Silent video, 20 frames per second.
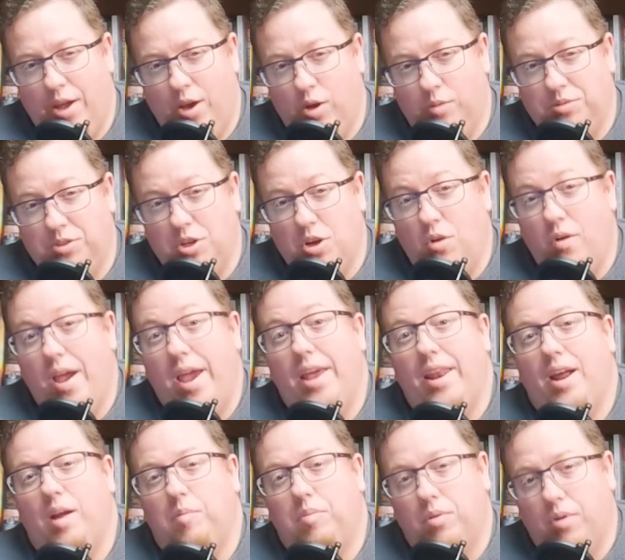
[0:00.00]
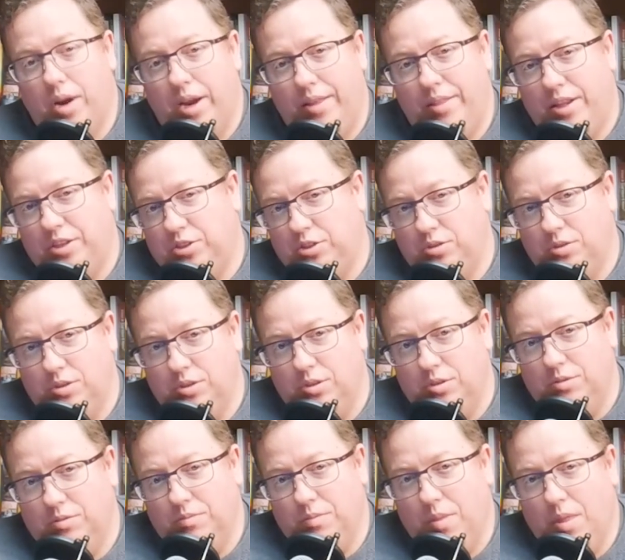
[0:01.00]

hope so, and I pray that you do.